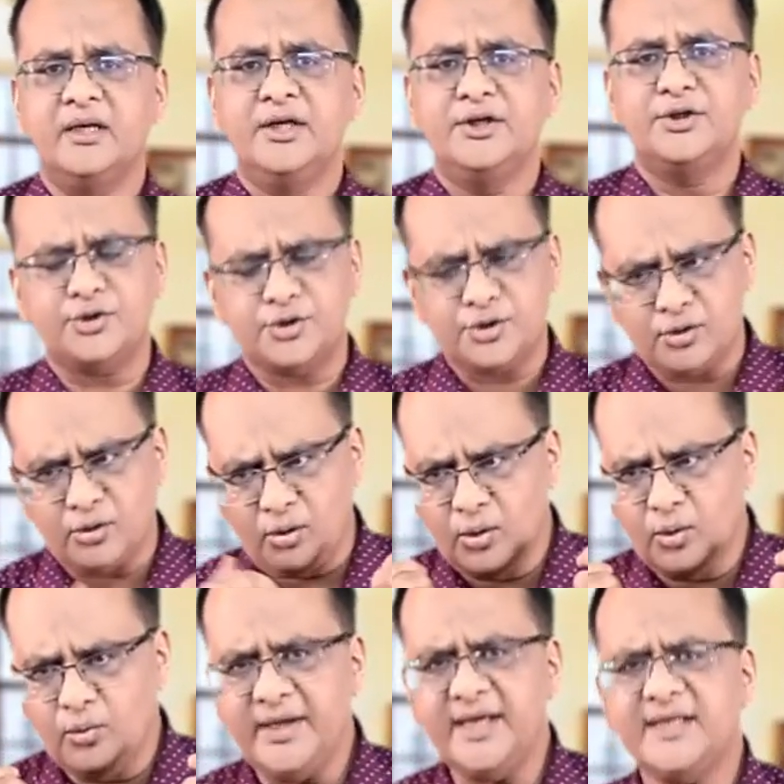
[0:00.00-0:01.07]
You should
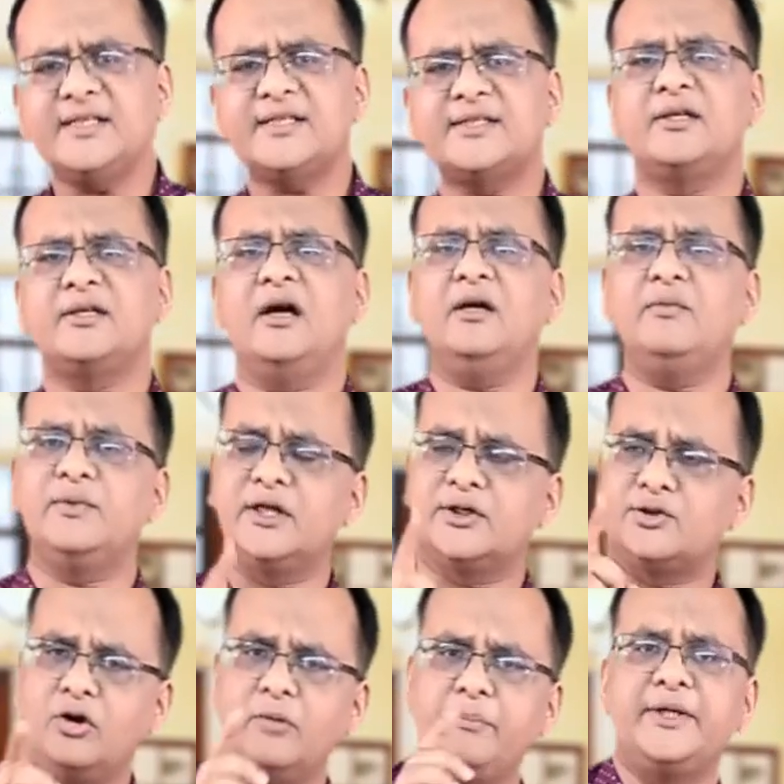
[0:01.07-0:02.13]
always start with the
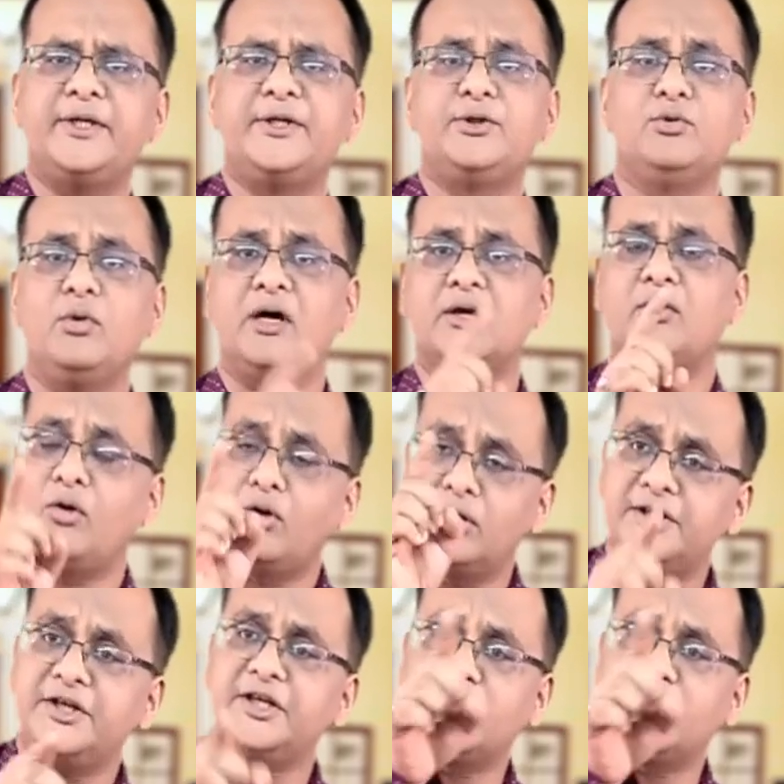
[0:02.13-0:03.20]
topic you are
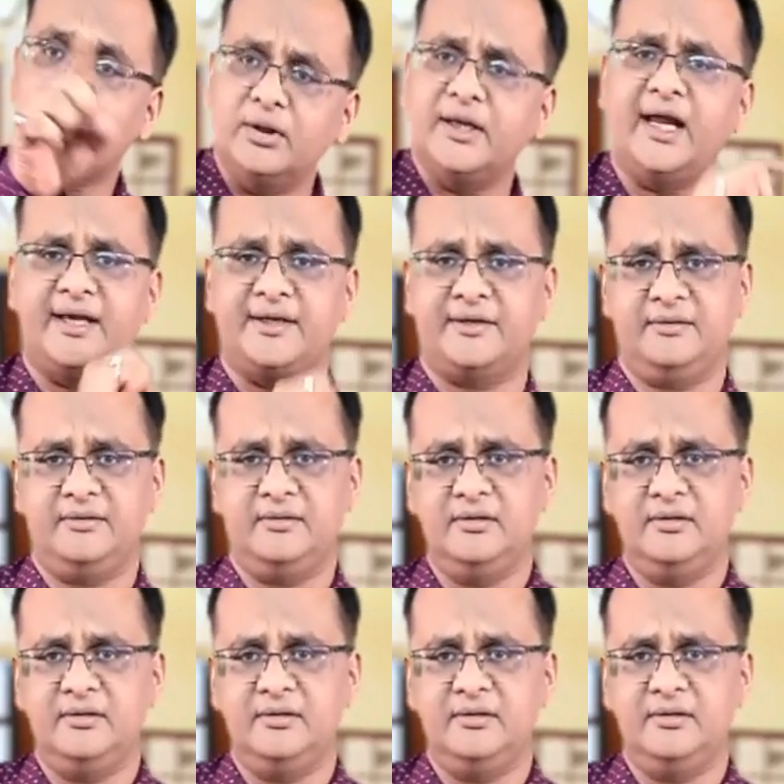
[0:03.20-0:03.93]
already good at,